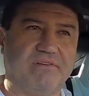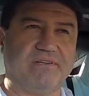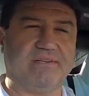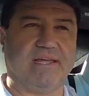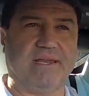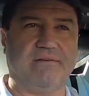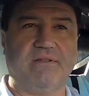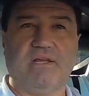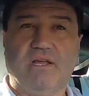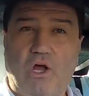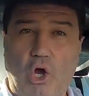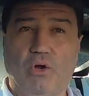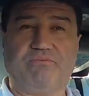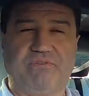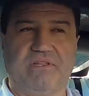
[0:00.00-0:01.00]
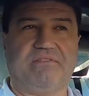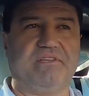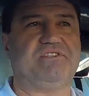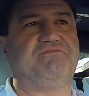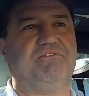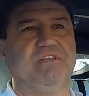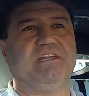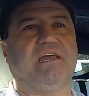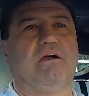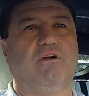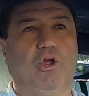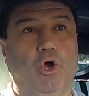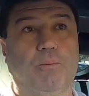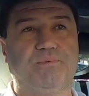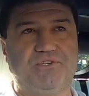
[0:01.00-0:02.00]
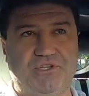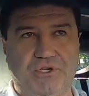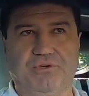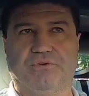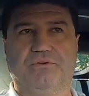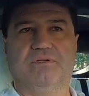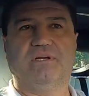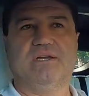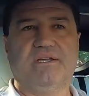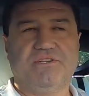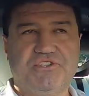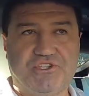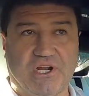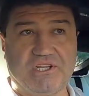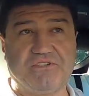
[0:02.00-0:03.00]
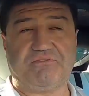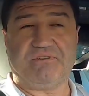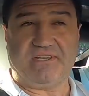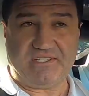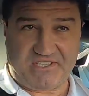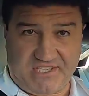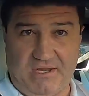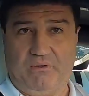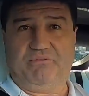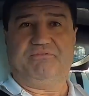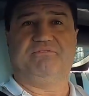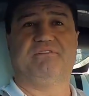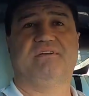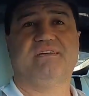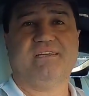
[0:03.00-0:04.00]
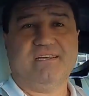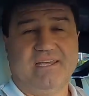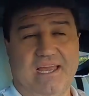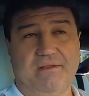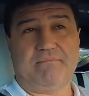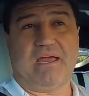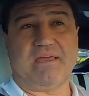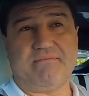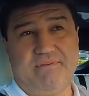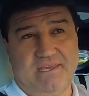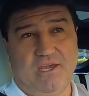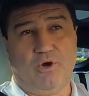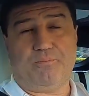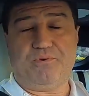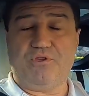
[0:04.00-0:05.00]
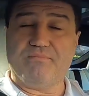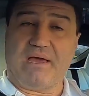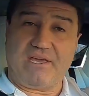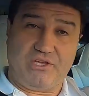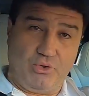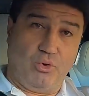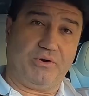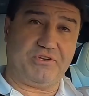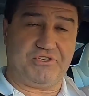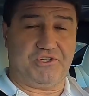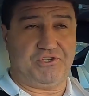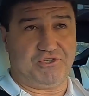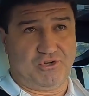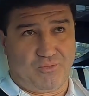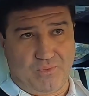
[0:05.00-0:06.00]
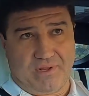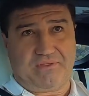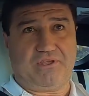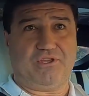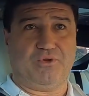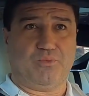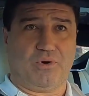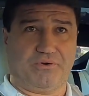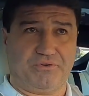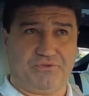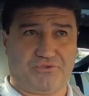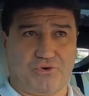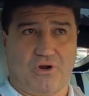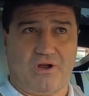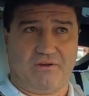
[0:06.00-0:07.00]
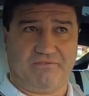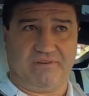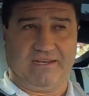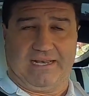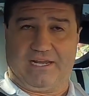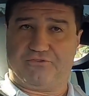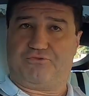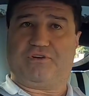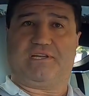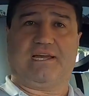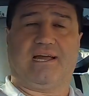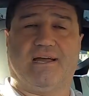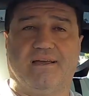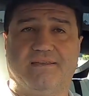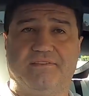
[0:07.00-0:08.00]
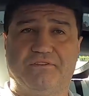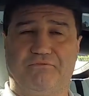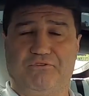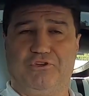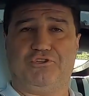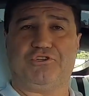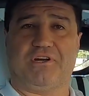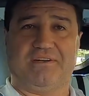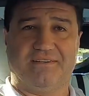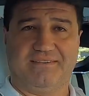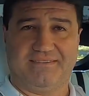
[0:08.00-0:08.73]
it, and hopefully this video helps you judge for yourself and maybe help you make your decision on whether you want to drive an electric car in the future.